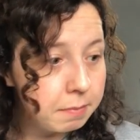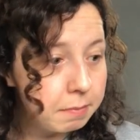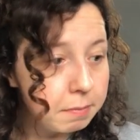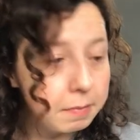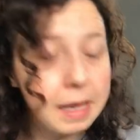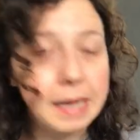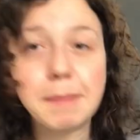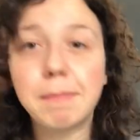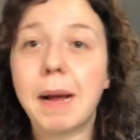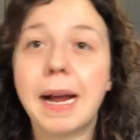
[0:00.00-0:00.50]

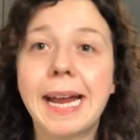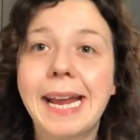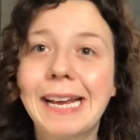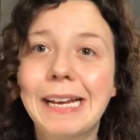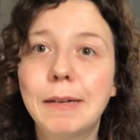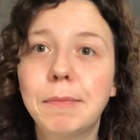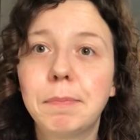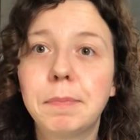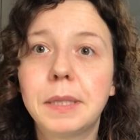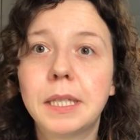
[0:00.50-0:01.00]
like my
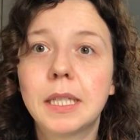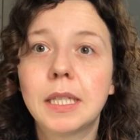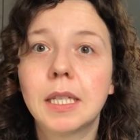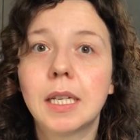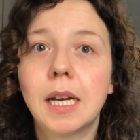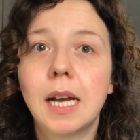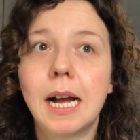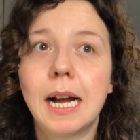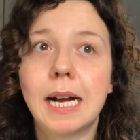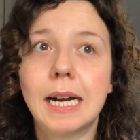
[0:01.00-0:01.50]
hips
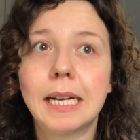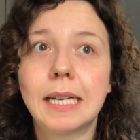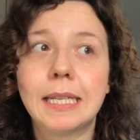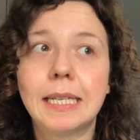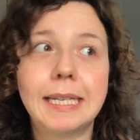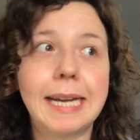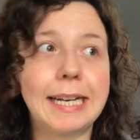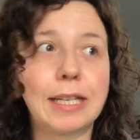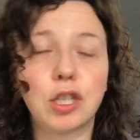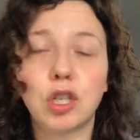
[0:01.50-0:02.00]

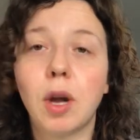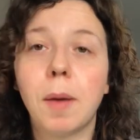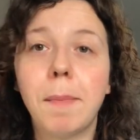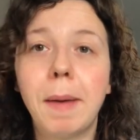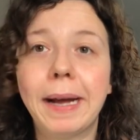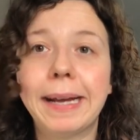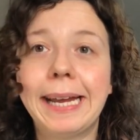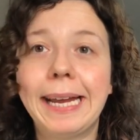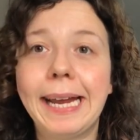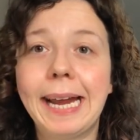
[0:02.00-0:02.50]
and it's not
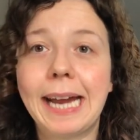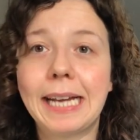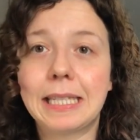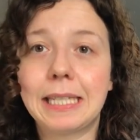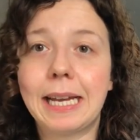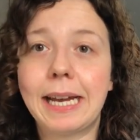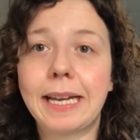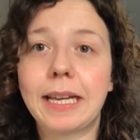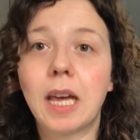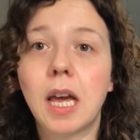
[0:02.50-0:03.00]
baggy. It's
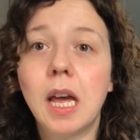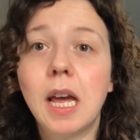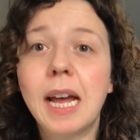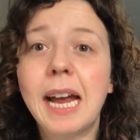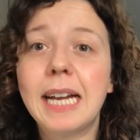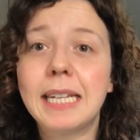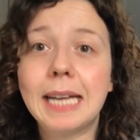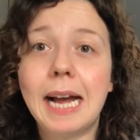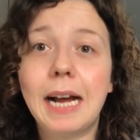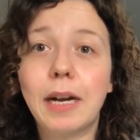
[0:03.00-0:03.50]
like,
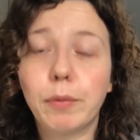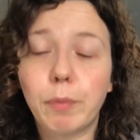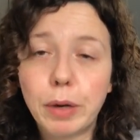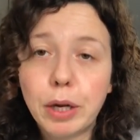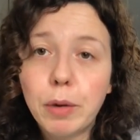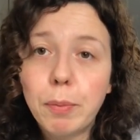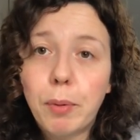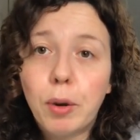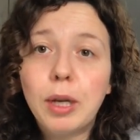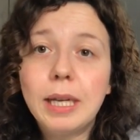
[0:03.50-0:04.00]
it's when
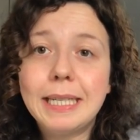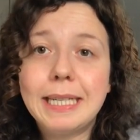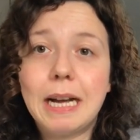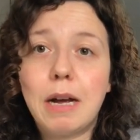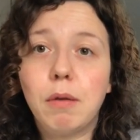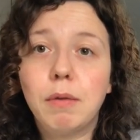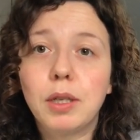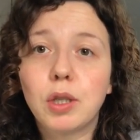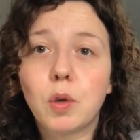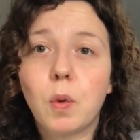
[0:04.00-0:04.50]
you pull it
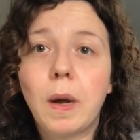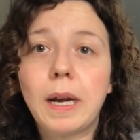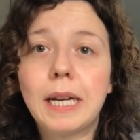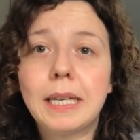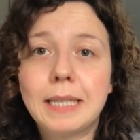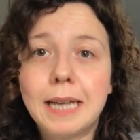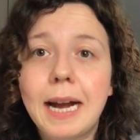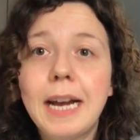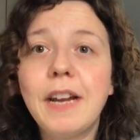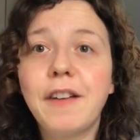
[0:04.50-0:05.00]
down, it's quite a
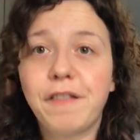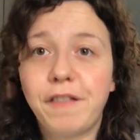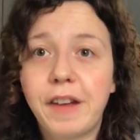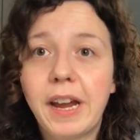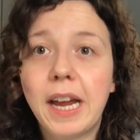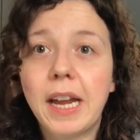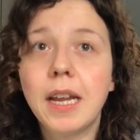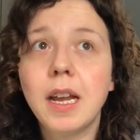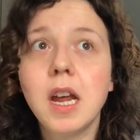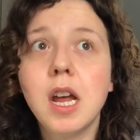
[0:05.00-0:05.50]
tight
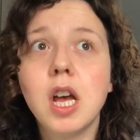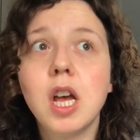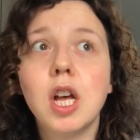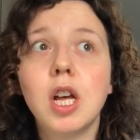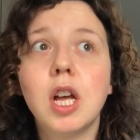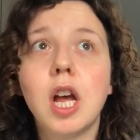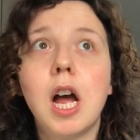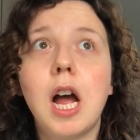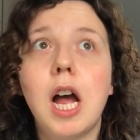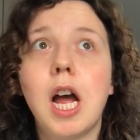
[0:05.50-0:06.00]
fin.
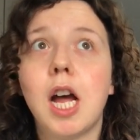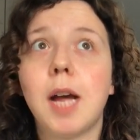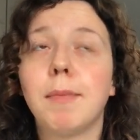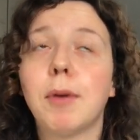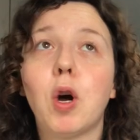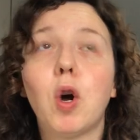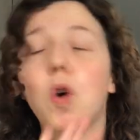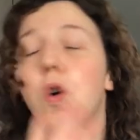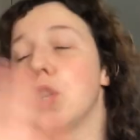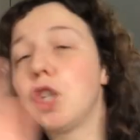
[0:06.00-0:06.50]

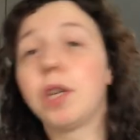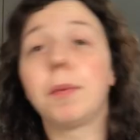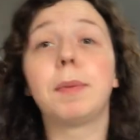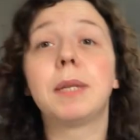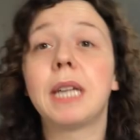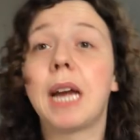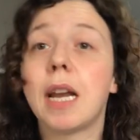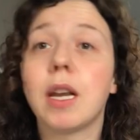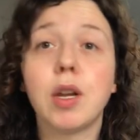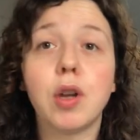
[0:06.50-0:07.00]

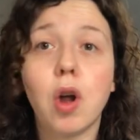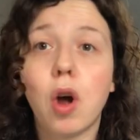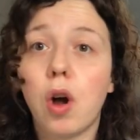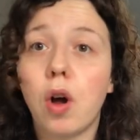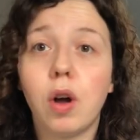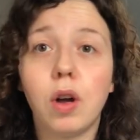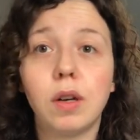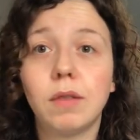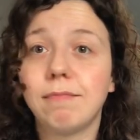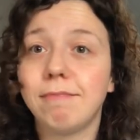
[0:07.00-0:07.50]
100%
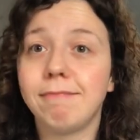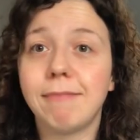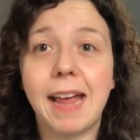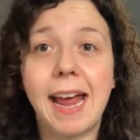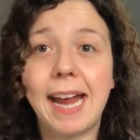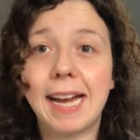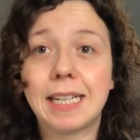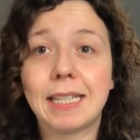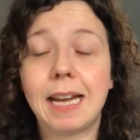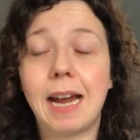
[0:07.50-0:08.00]
not
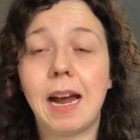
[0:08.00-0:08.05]
XL.